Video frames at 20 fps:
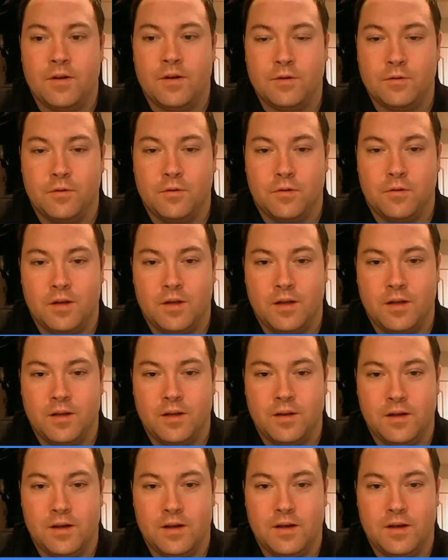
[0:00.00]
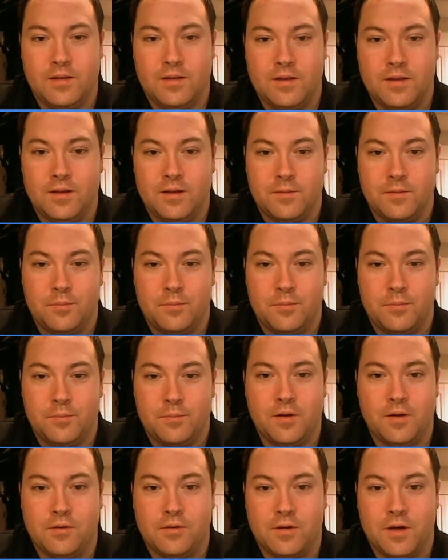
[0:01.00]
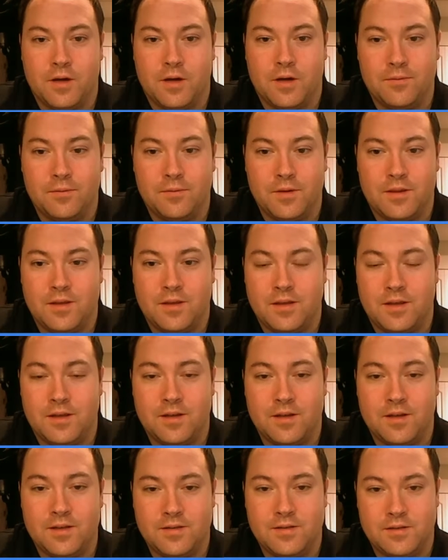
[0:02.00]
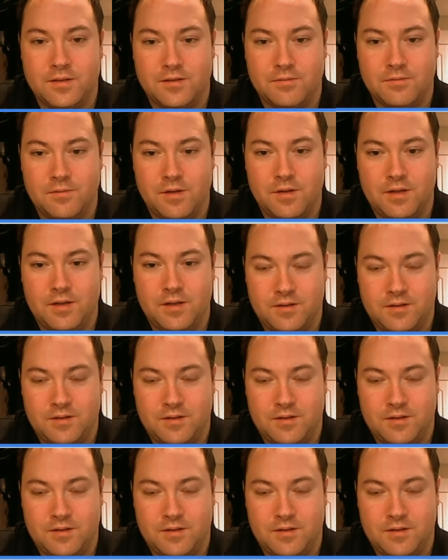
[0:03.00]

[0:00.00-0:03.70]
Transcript: cool. And anything big going on with the indies this week?